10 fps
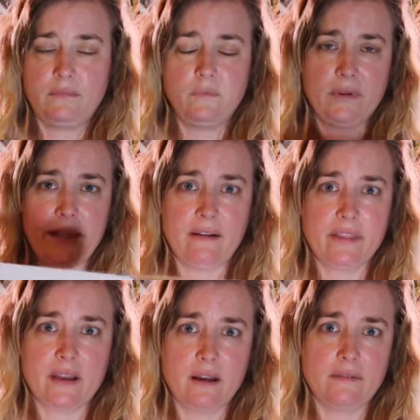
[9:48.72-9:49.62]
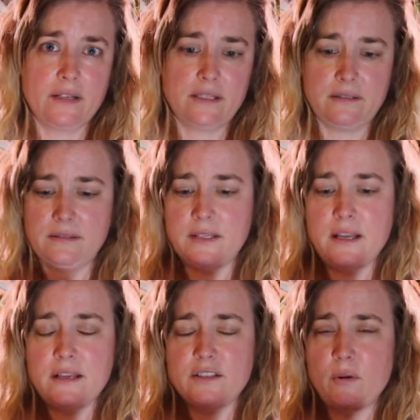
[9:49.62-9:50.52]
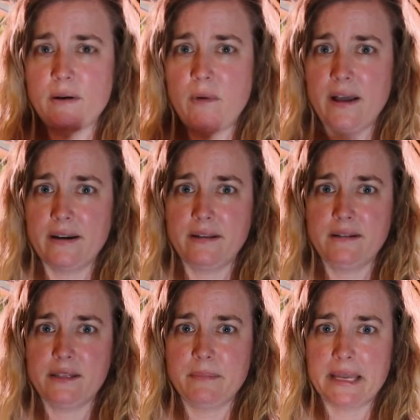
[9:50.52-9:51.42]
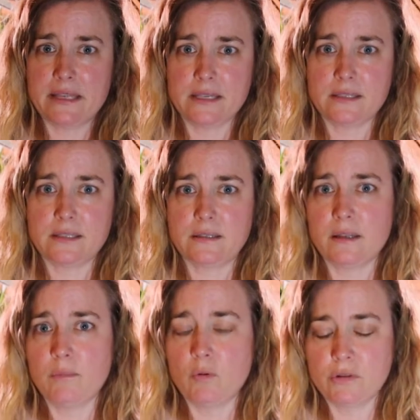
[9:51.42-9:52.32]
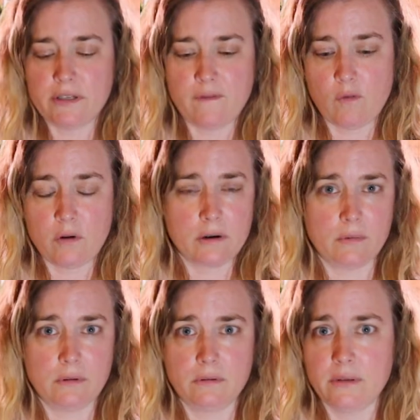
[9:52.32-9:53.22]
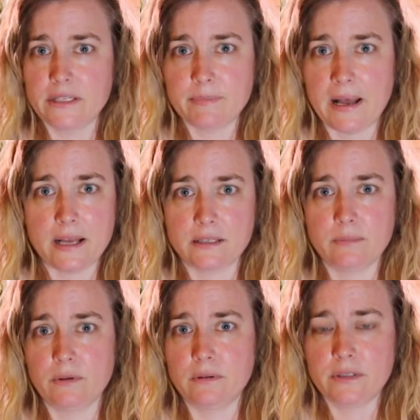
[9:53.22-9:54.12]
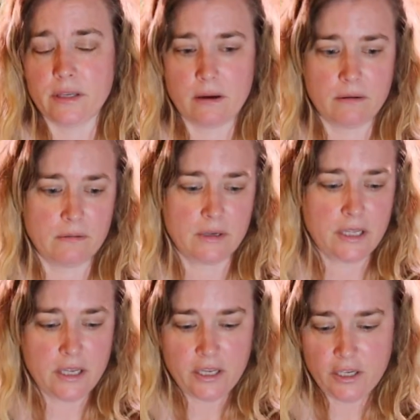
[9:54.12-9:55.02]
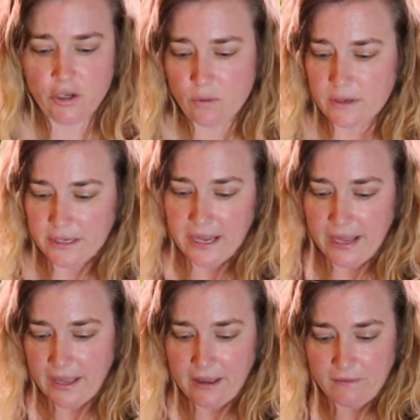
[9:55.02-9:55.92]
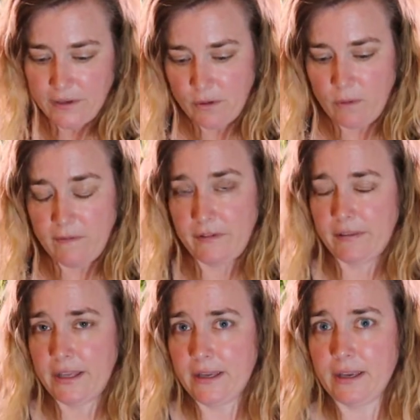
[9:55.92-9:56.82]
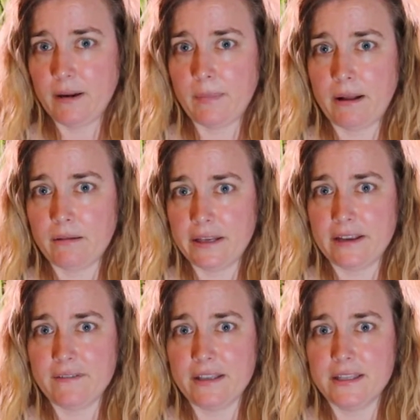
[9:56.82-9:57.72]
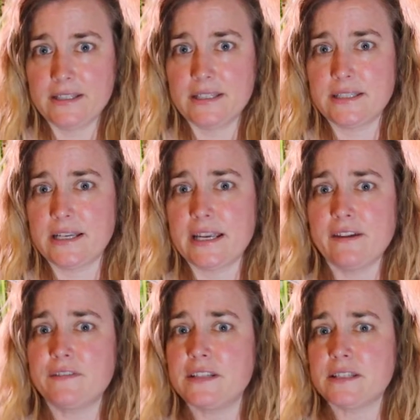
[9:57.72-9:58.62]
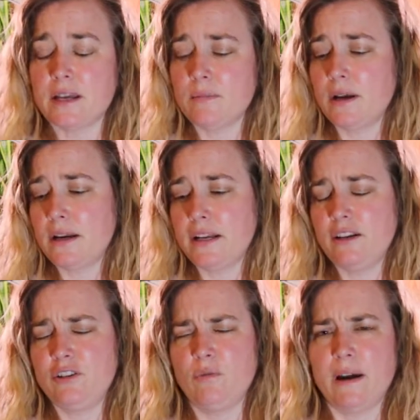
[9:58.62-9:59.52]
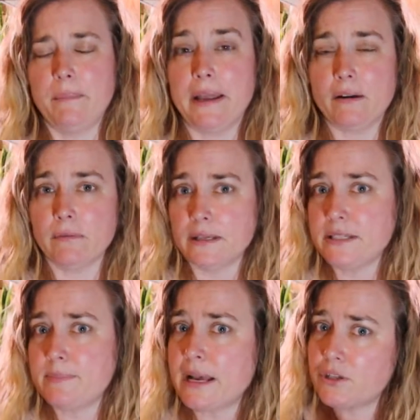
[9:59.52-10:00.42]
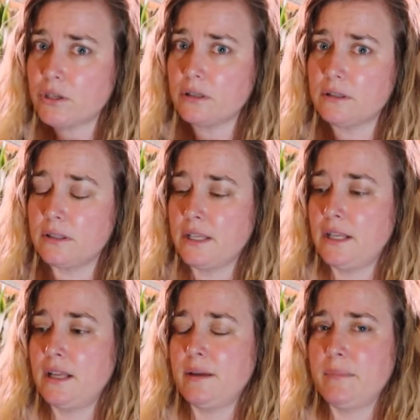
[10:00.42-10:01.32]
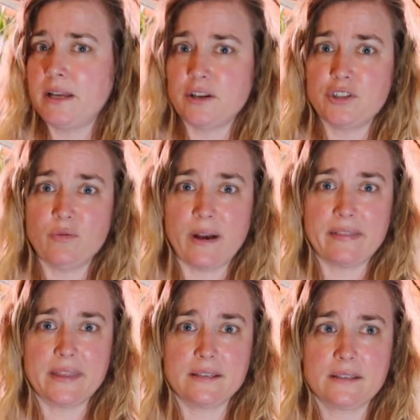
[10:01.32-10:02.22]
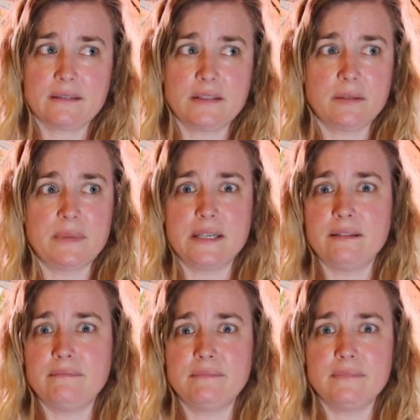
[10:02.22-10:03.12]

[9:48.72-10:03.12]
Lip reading: without the cover. So I wanted to make this the most affordable as possible. So you can have, if you're thinking about giving this as a gift to somebody and you want to make it really special, because you want this to be